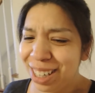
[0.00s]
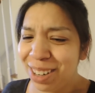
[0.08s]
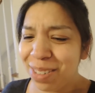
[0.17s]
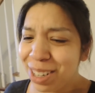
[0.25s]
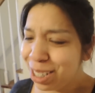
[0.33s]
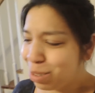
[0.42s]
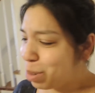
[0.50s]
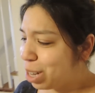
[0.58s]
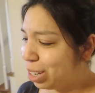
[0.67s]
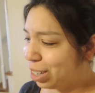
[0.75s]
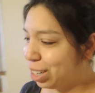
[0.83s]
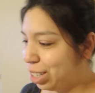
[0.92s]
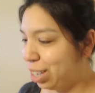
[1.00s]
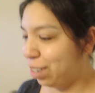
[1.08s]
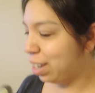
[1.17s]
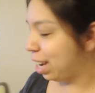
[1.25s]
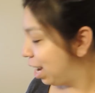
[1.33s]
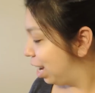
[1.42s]
so much smaller on
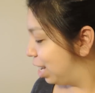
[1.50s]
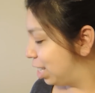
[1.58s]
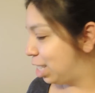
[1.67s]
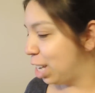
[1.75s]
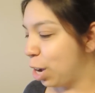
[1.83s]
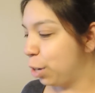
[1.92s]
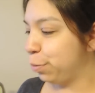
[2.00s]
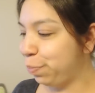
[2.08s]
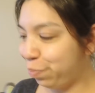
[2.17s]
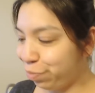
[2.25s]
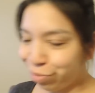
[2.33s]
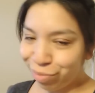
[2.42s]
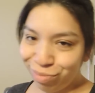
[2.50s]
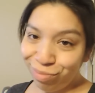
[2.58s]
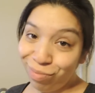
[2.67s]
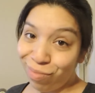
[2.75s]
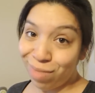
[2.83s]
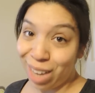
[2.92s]
you? So,
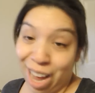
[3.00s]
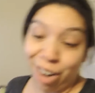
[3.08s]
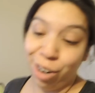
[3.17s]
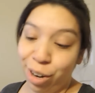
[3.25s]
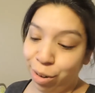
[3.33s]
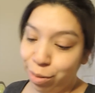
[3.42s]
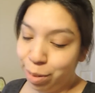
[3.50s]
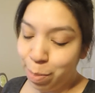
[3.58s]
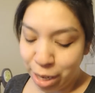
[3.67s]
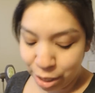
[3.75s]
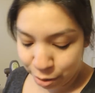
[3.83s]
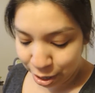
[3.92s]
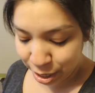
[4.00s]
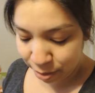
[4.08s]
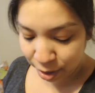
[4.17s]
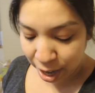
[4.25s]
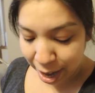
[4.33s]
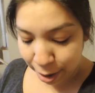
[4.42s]
I don't know.
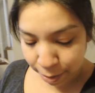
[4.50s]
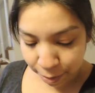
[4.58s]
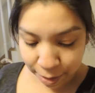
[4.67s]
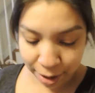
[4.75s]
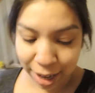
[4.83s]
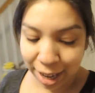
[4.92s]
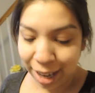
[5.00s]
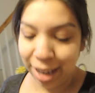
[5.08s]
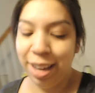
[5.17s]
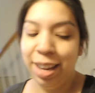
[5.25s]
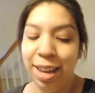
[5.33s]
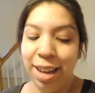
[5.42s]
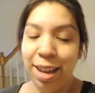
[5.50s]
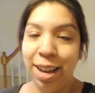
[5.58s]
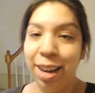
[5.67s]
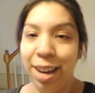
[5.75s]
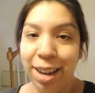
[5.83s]
Mysteries of life, I